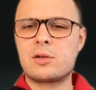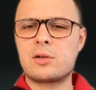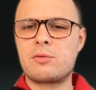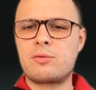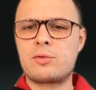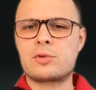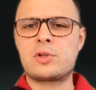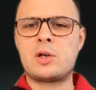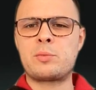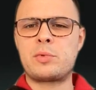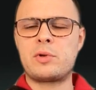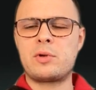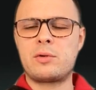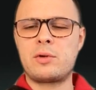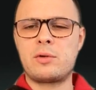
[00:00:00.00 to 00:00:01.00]
for
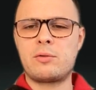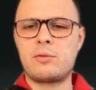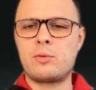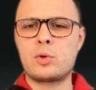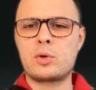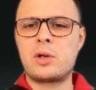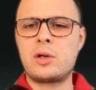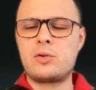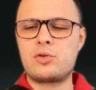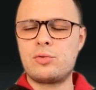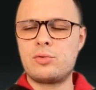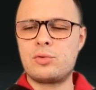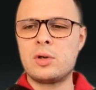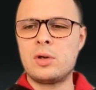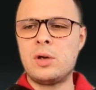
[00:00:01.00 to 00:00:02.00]
example, what they
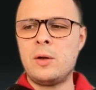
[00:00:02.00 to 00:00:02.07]
choose.